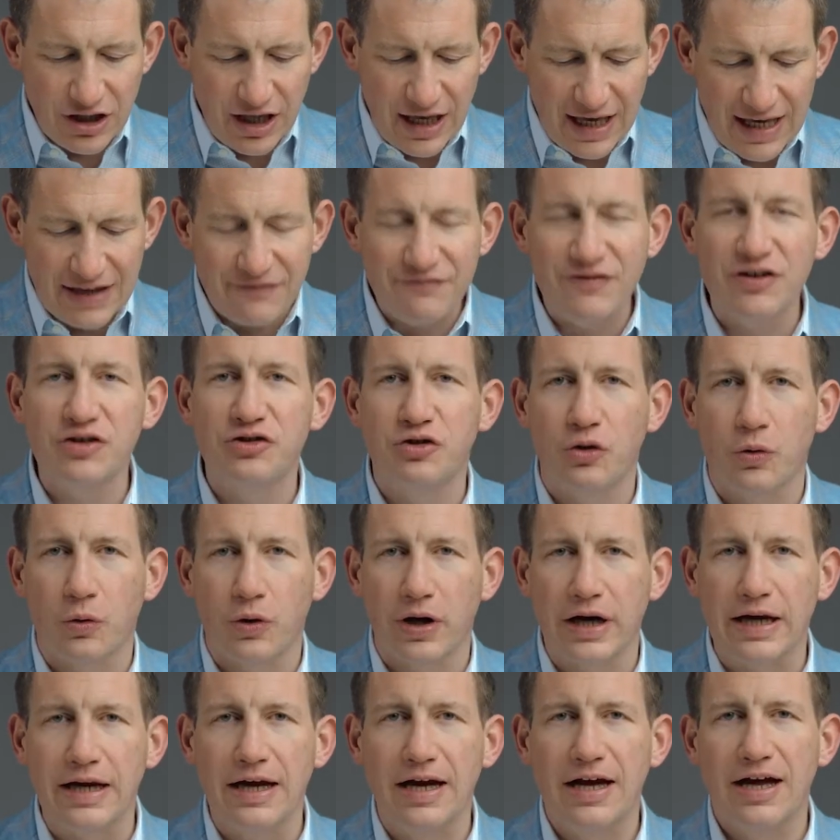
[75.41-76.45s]

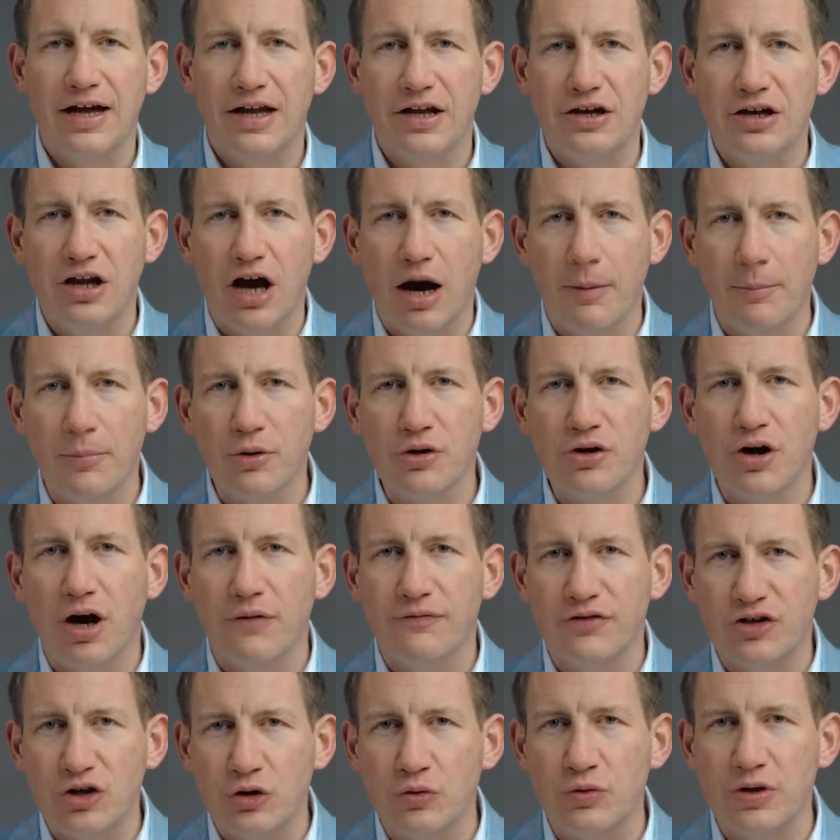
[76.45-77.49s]
inventory, number
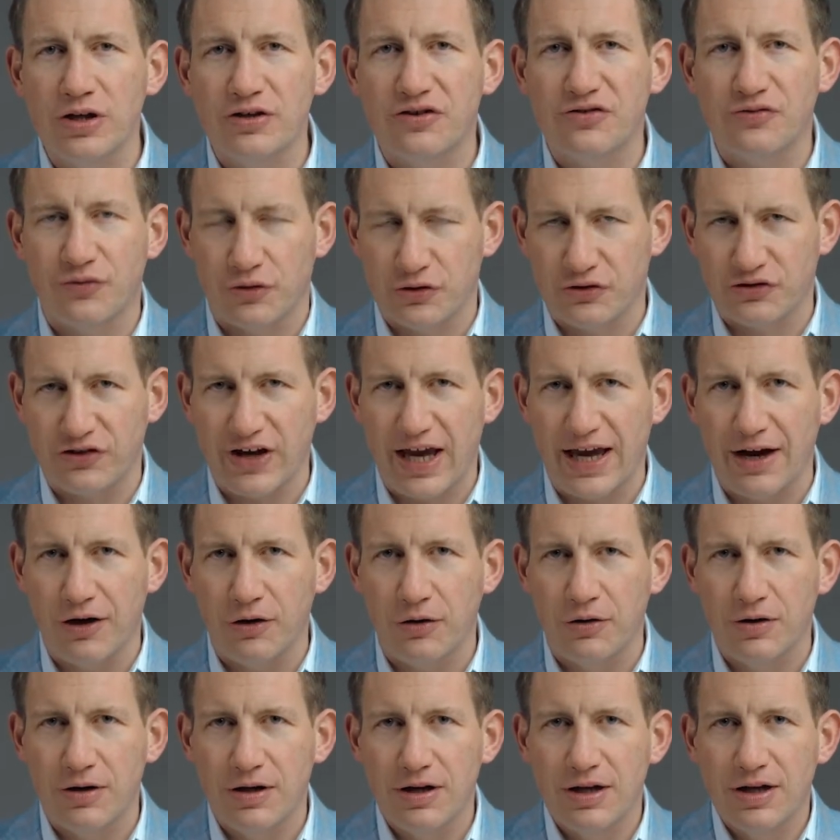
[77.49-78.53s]
of units for
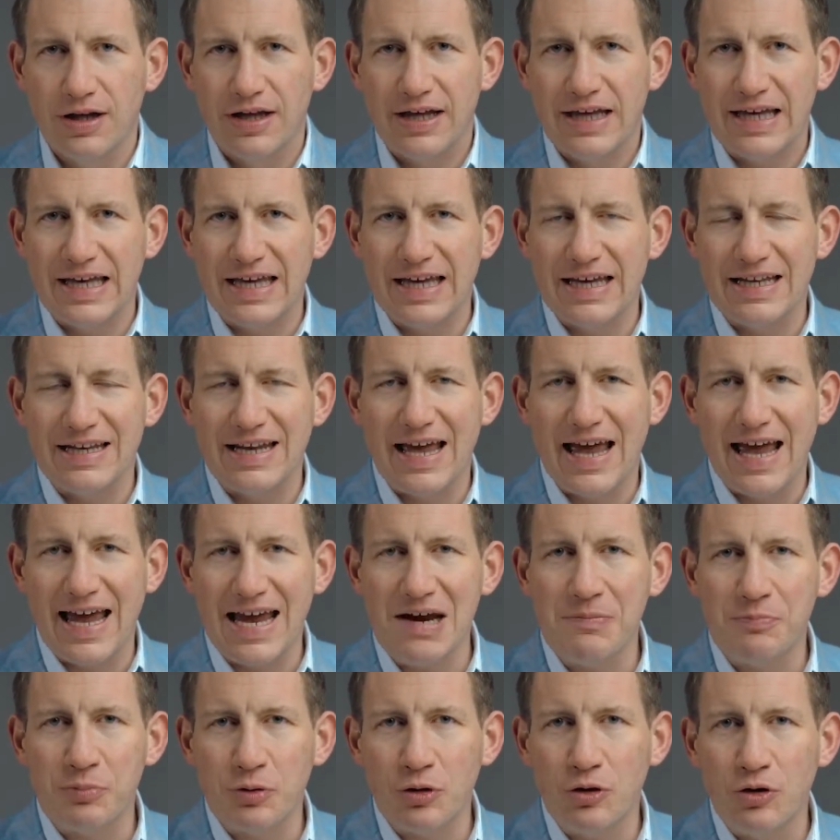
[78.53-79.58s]
sale in
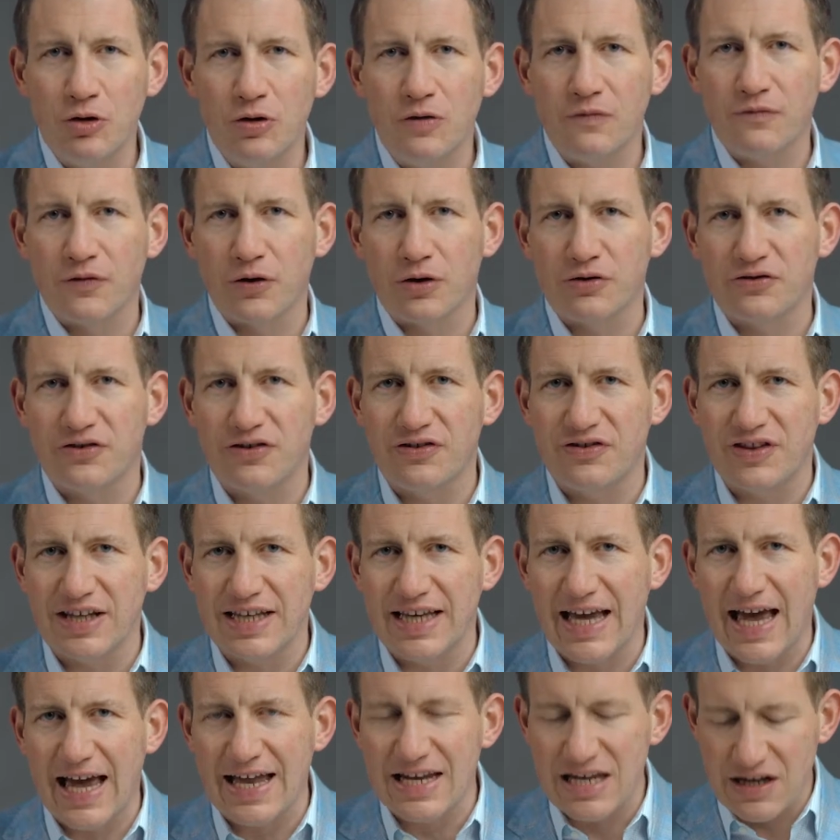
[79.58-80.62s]
April versus
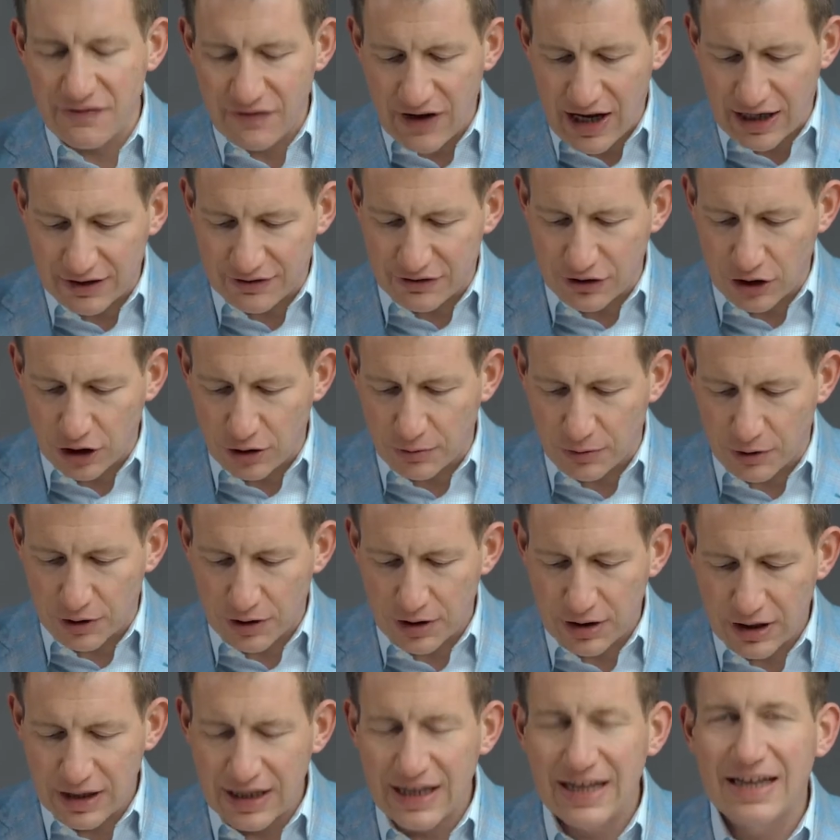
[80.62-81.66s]
the end of
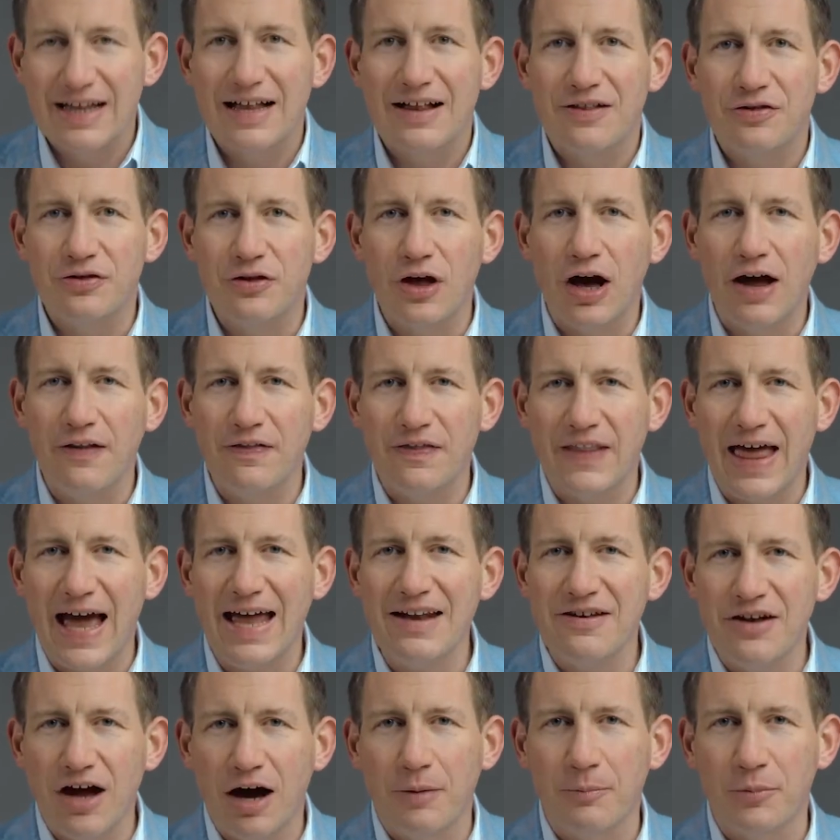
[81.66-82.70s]
October. That,
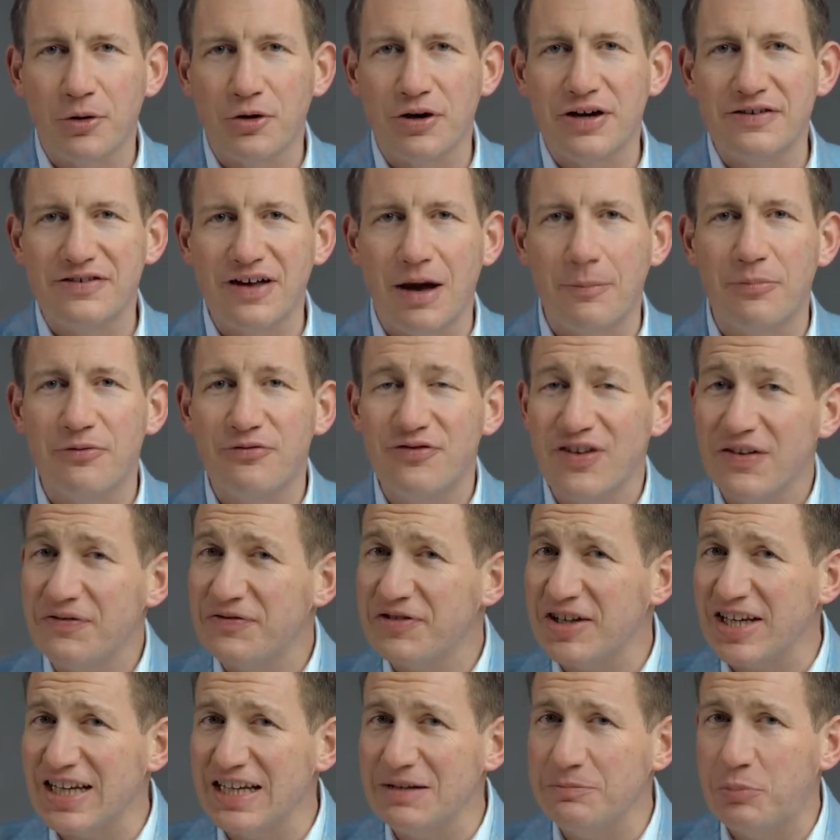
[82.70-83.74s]
that number is up
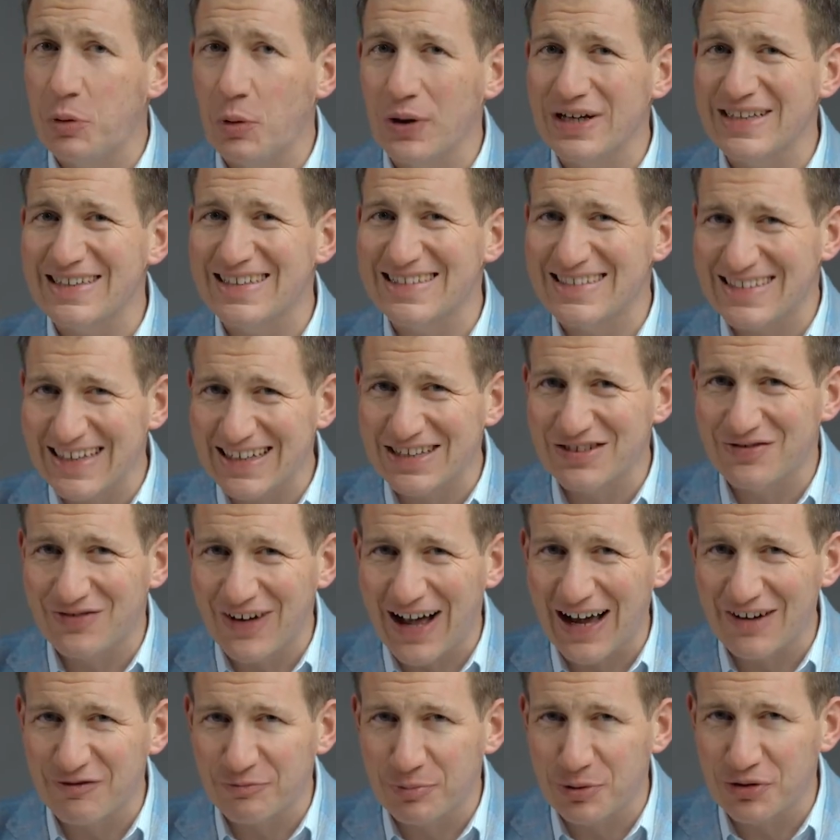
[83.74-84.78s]

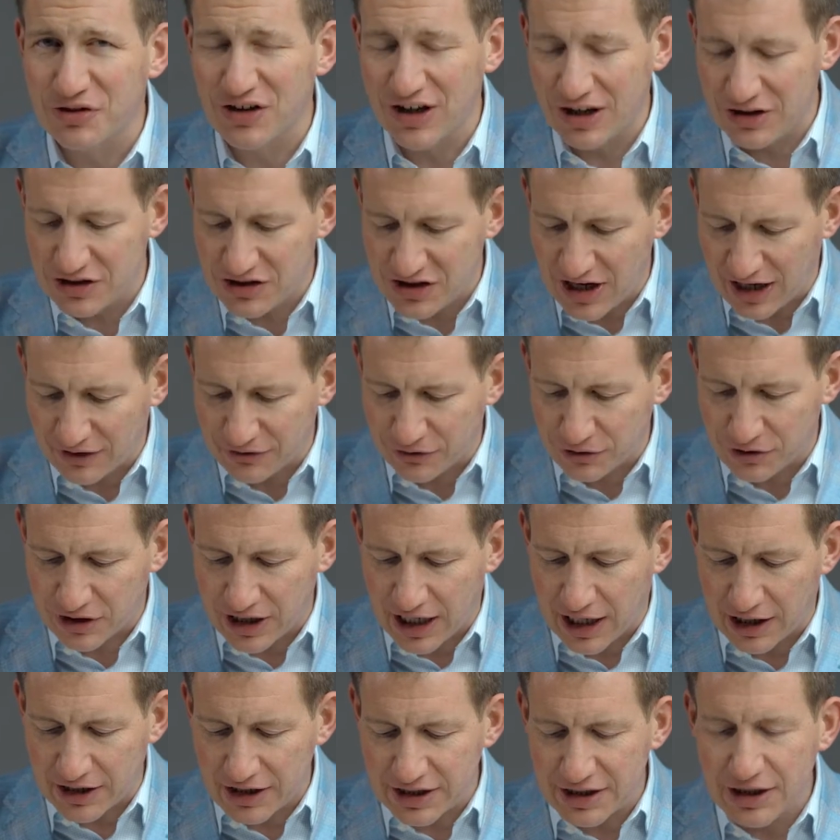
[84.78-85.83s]
15.65% in Chester
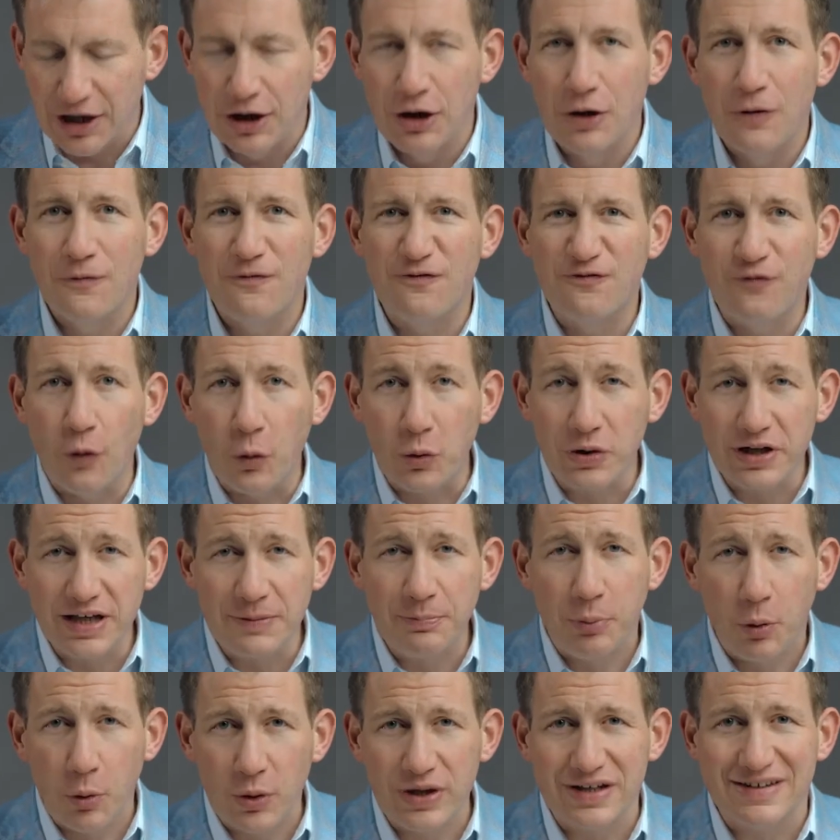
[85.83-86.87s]
County,
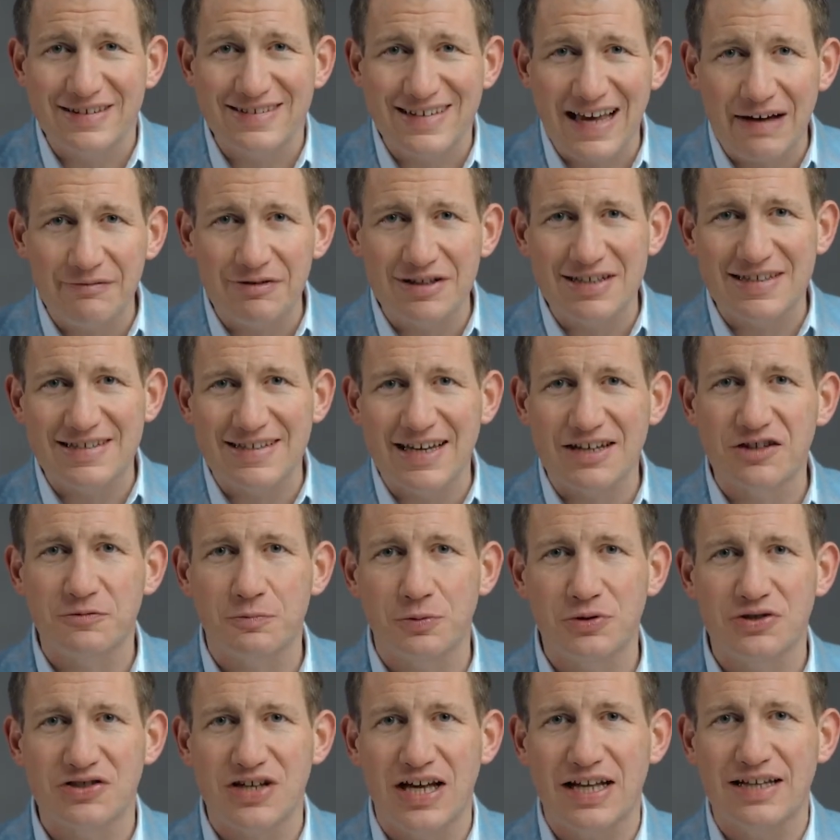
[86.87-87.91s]

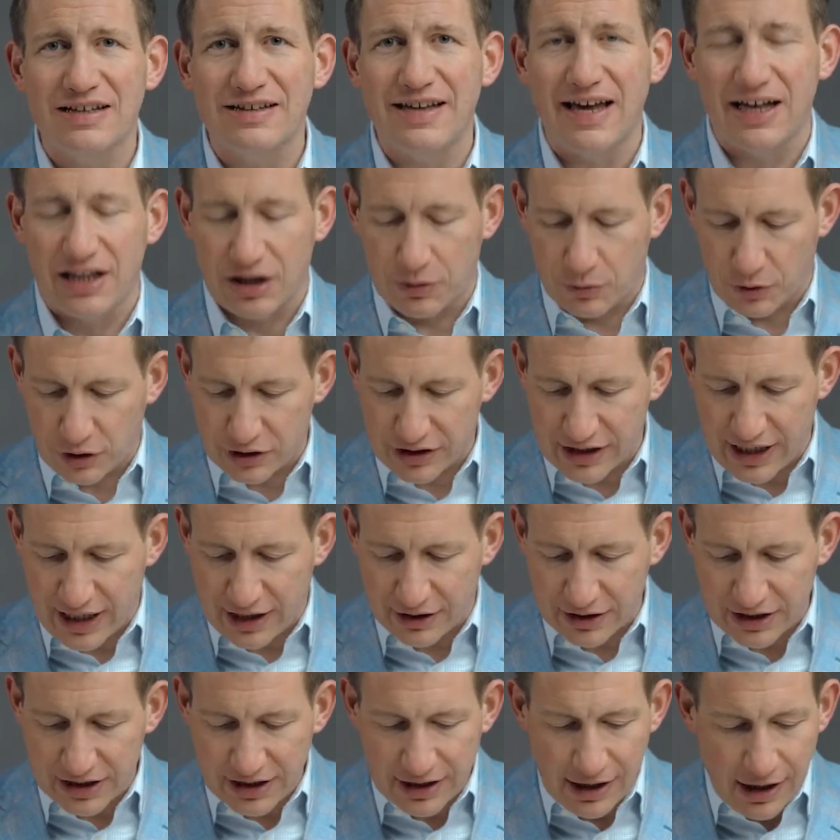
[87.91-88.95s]
40.76% in Delaware
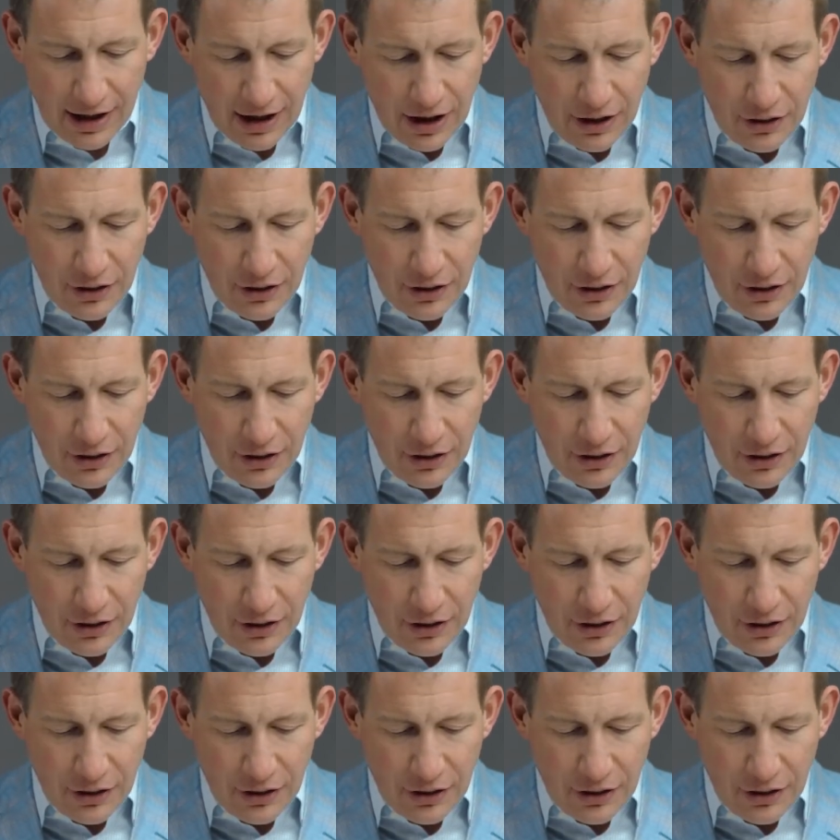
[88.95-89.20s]
County,